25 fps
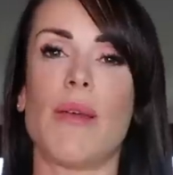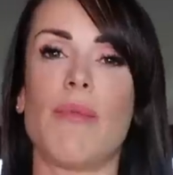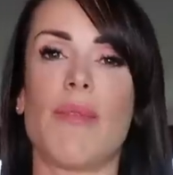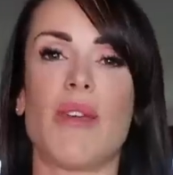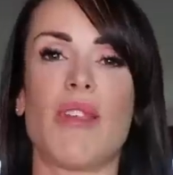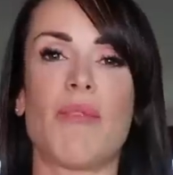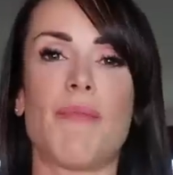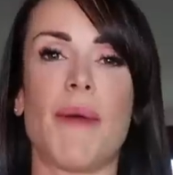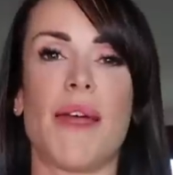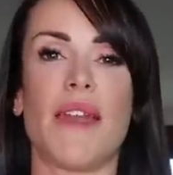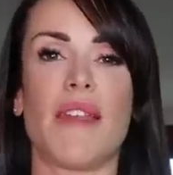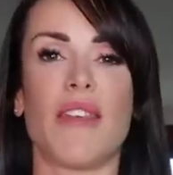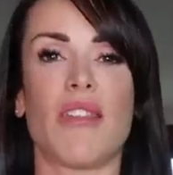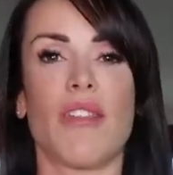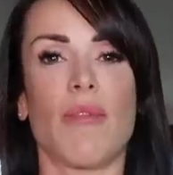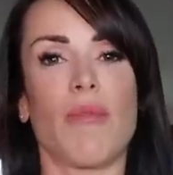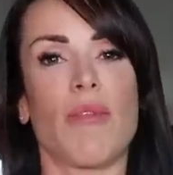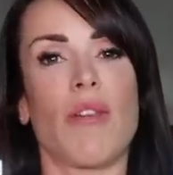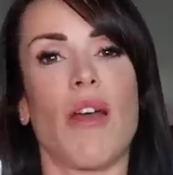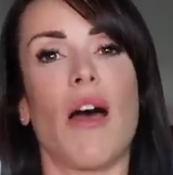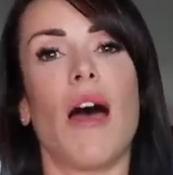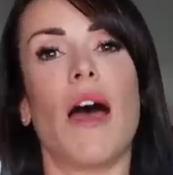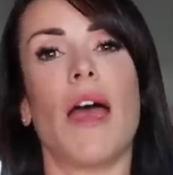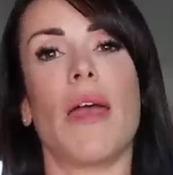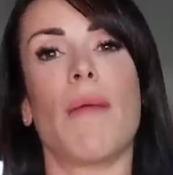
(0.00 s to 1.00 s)
We'll be spending some
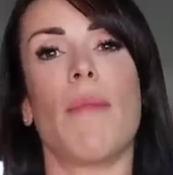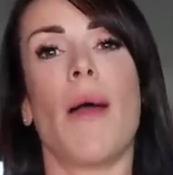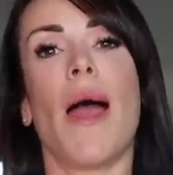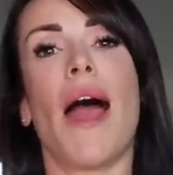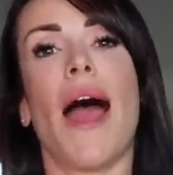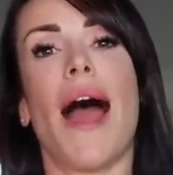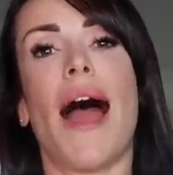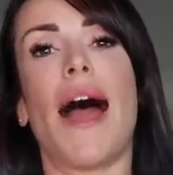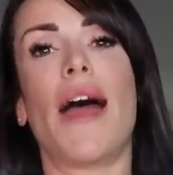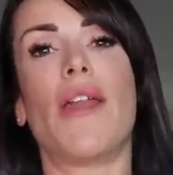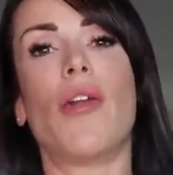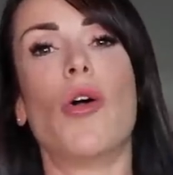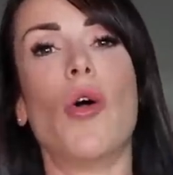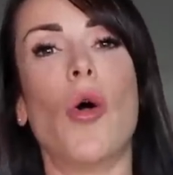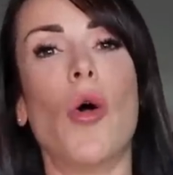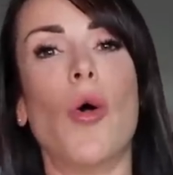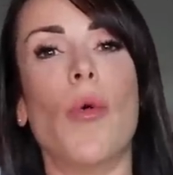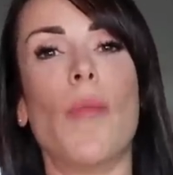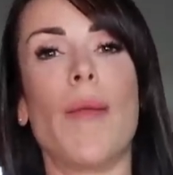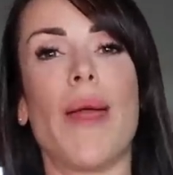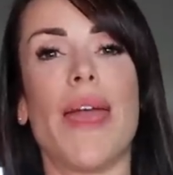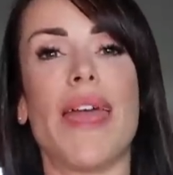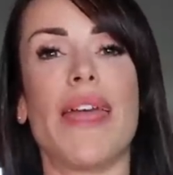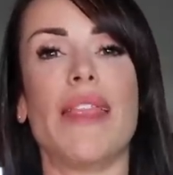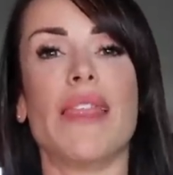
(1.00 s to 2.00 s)
time at
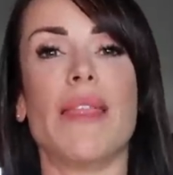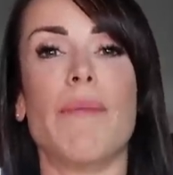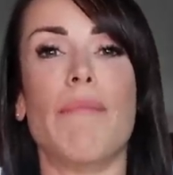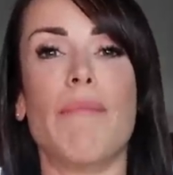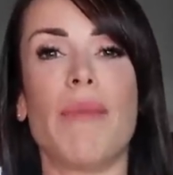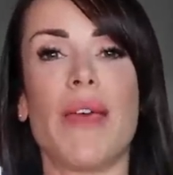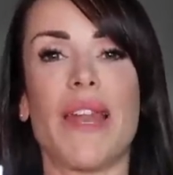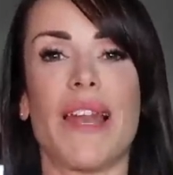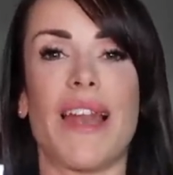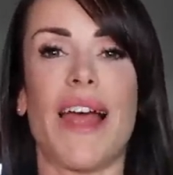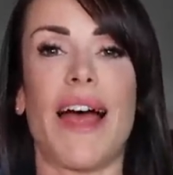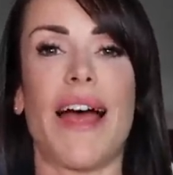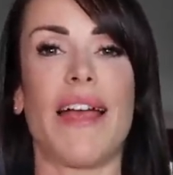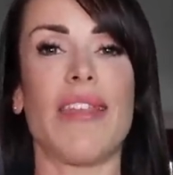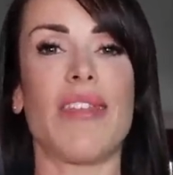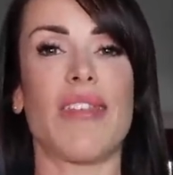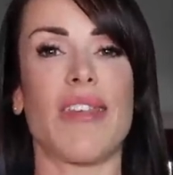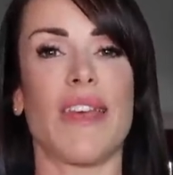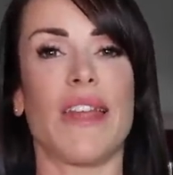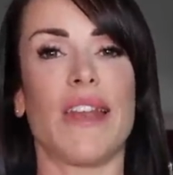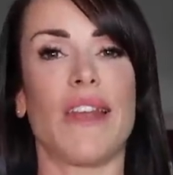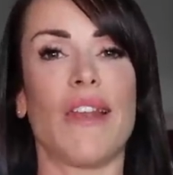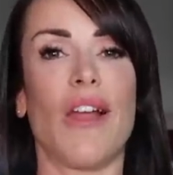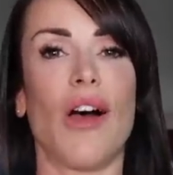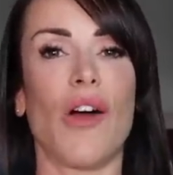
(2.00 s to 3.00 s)
home in the Midlands,
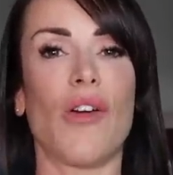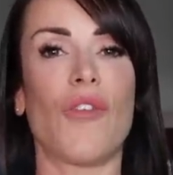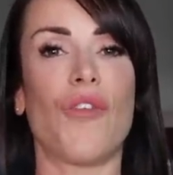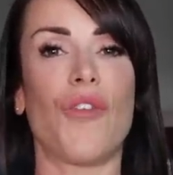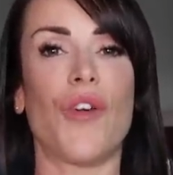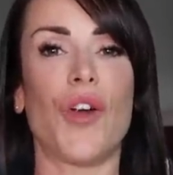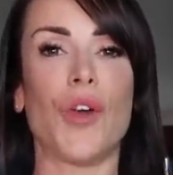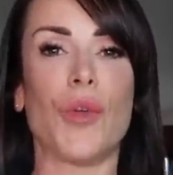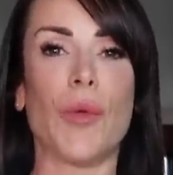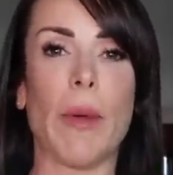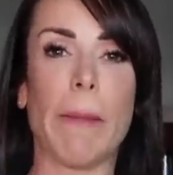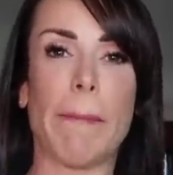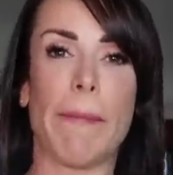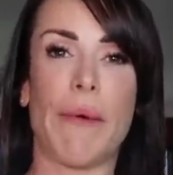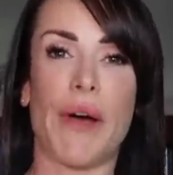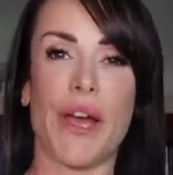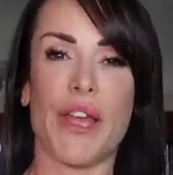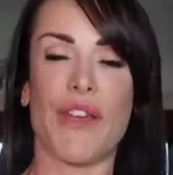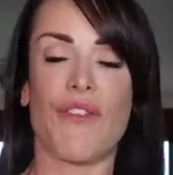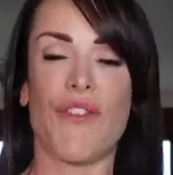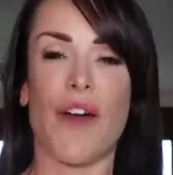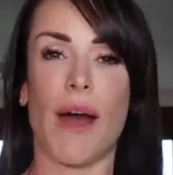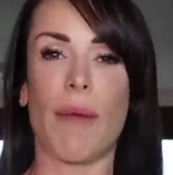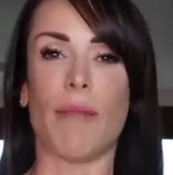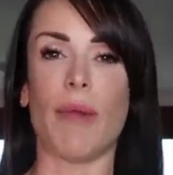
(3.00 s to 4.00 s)
in Longford with
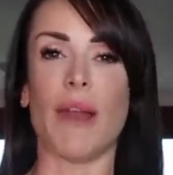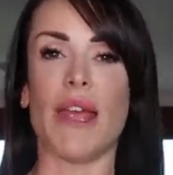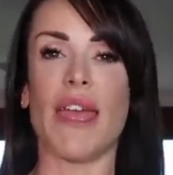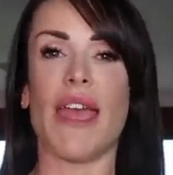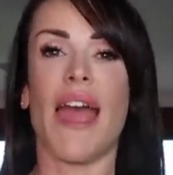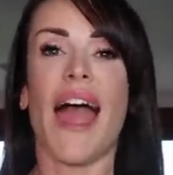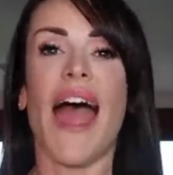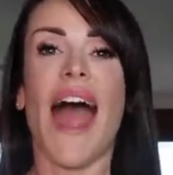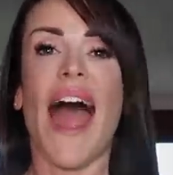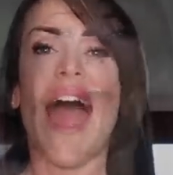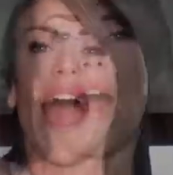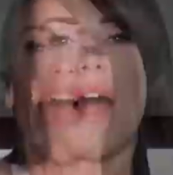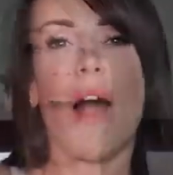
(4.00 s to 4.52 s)
my family.